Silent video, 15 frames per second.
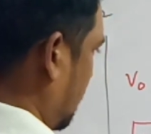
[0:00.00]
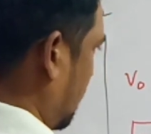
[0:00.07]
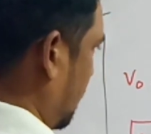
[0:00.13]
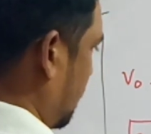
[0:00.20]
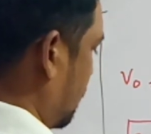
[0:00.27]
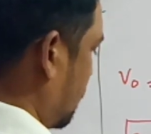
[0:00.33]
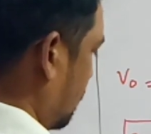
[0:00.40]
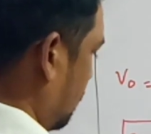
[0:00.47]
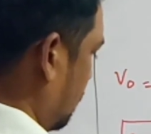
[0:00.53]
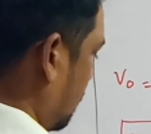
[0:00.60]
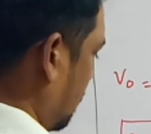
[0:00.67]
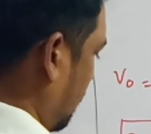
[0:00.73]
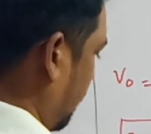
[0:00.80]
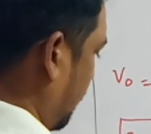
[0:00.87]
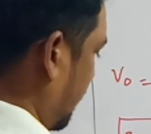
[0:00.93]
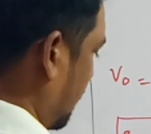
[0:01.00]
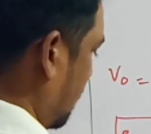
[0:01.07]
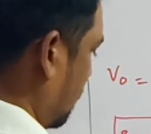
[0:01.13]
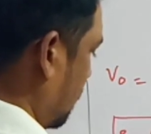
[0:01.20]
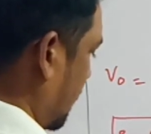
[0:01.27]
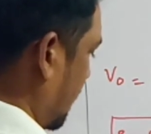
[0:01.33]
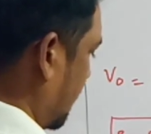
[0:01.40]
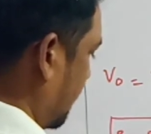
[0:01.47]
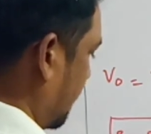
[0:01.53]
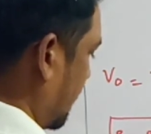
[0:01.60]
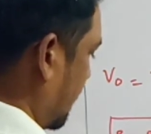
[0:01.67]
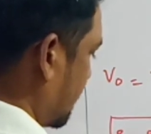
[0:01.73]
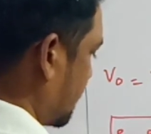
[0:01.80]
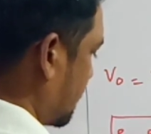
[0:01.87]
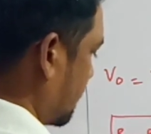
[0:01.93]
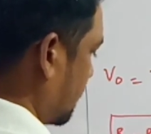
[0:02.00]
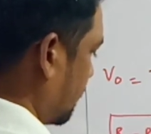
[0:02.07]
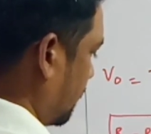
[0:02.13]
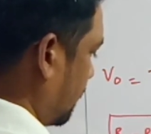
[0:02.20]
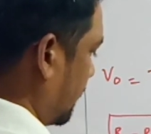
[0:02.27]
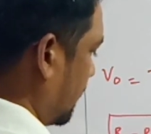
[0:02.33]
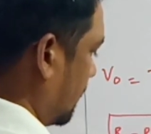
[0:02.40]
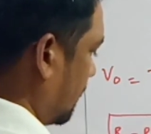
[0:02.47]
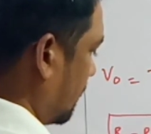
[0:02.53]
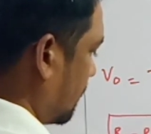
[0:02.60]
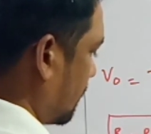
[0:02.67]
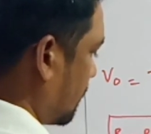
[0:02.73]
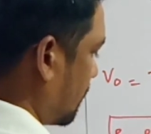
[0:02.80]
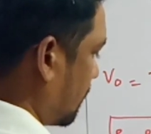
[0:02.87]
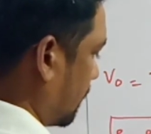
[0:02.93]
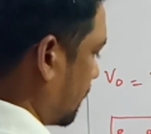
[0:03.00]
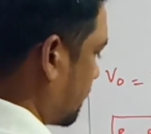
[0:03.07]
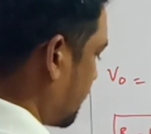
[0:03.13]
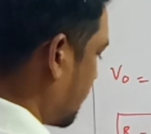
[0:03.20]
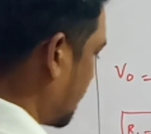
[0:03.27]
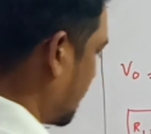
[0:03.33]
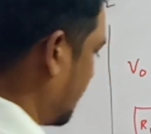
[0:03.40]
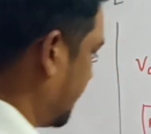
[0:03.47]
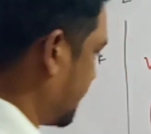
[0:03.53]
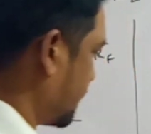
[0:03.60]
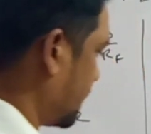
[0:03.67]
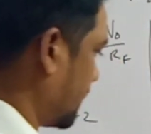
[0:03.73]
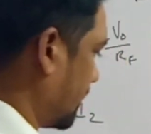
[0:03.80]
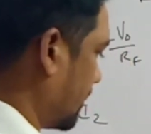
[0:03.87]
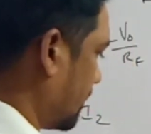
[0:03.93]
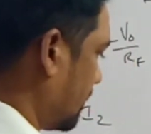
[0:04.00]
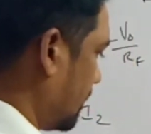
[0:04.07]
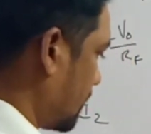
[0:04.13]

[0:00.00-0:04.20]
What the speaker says: into V1 plus V2, isn't it?